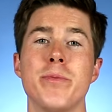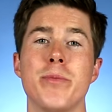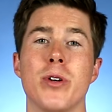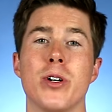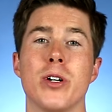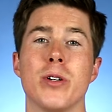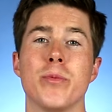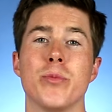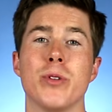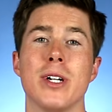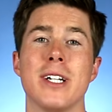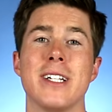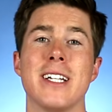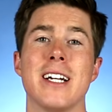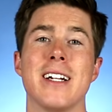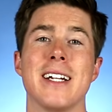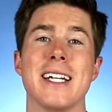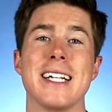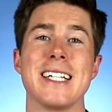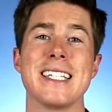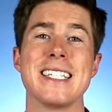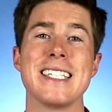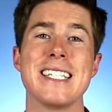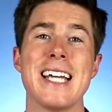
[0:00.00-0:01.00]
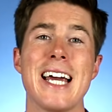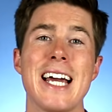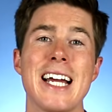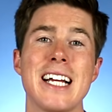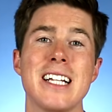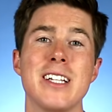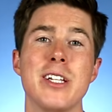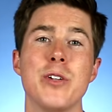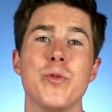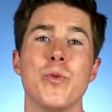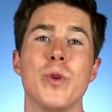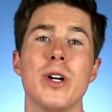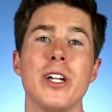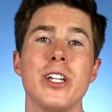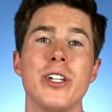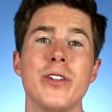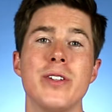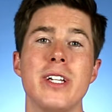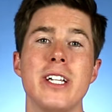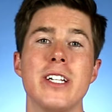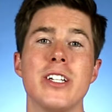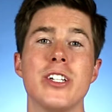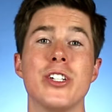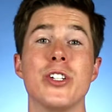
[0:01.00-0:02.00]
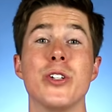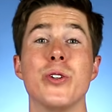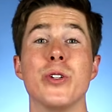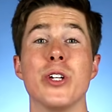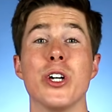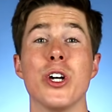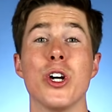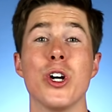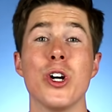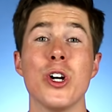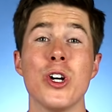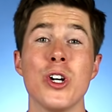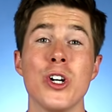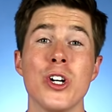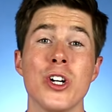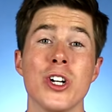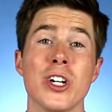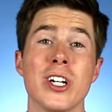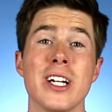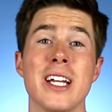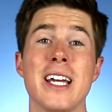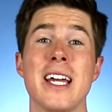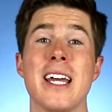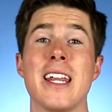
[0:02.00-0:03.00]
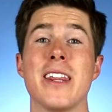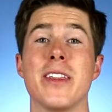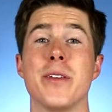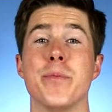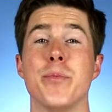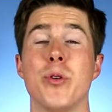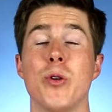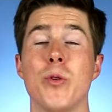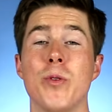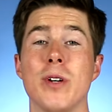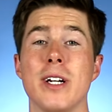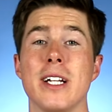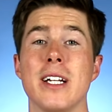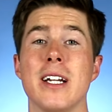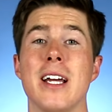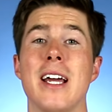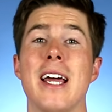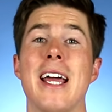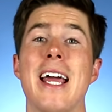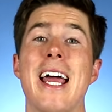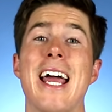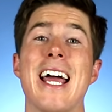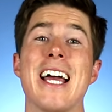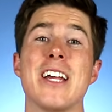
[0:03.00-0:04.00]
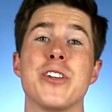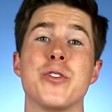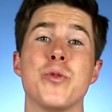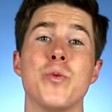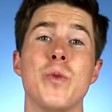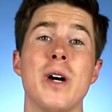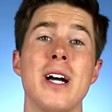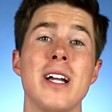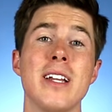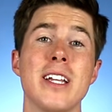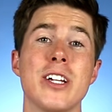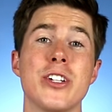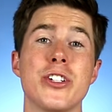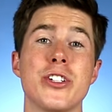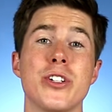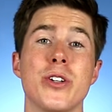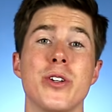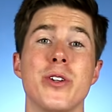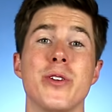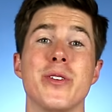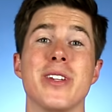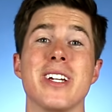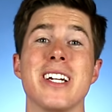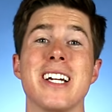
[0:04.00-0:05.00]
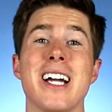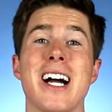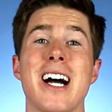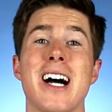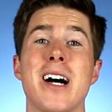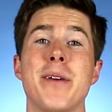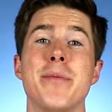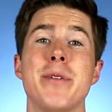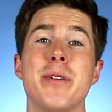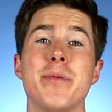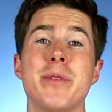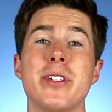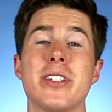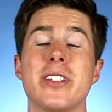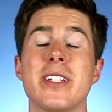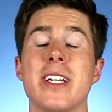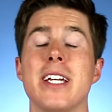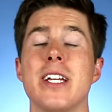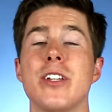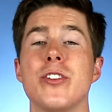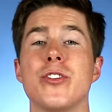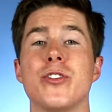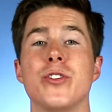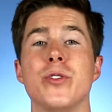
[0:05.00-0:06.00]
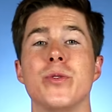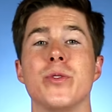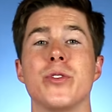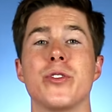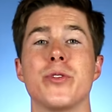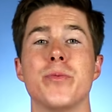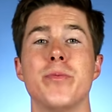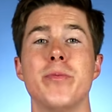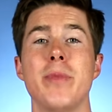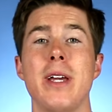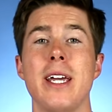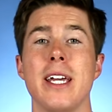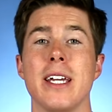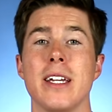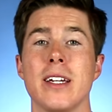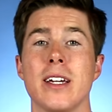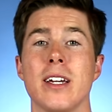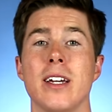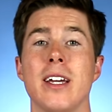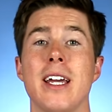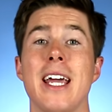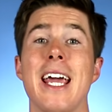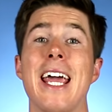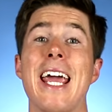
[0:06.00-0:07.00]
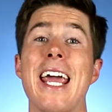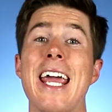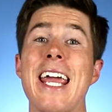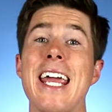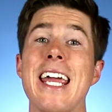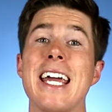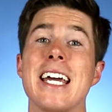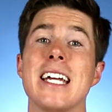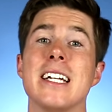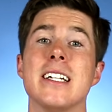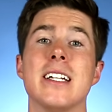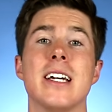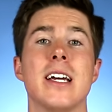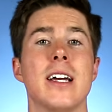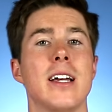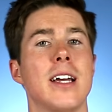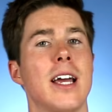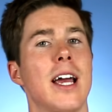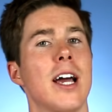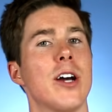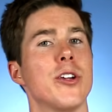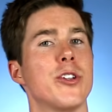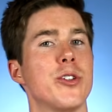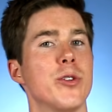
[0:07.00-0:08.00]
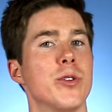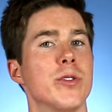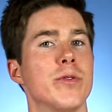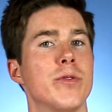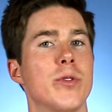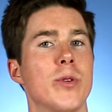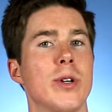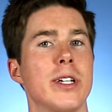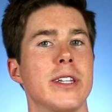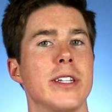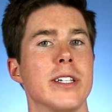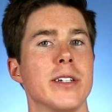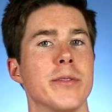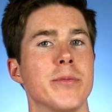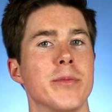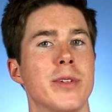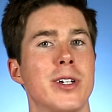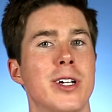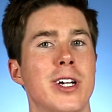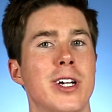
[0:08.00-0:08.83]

and Paul break down exactly what you need to do to earn the point, as well as show you the common mistakes students make and how to avoid them.